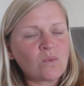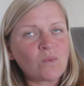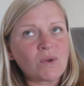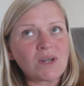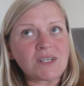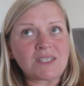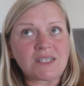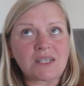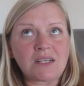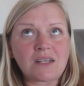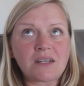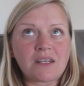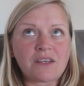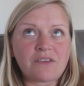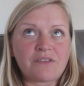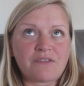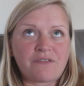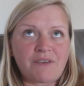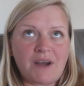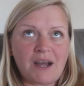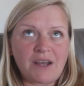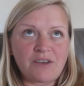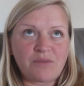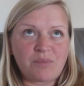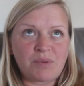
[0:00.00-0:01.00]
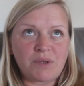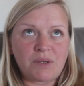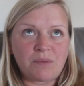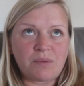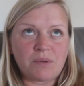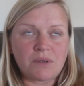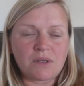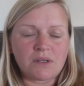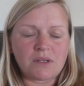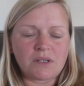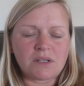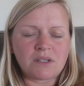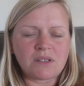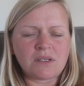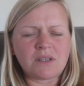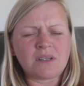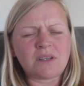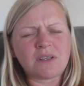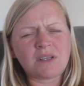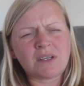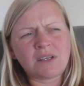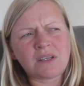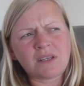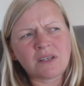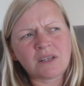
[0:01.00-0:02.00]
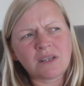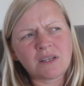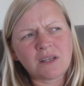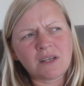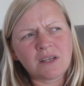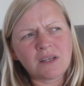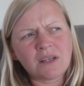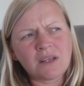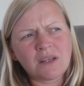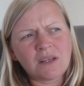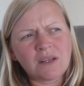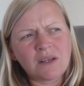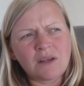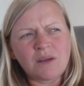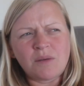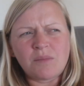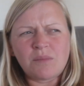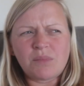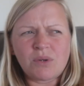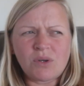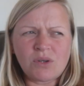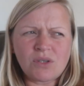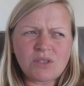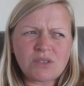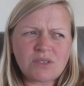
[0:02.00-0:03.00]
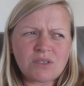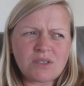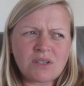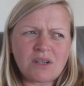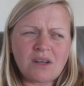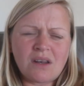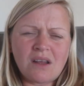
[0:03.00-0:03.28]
well, it's kind of like five people plus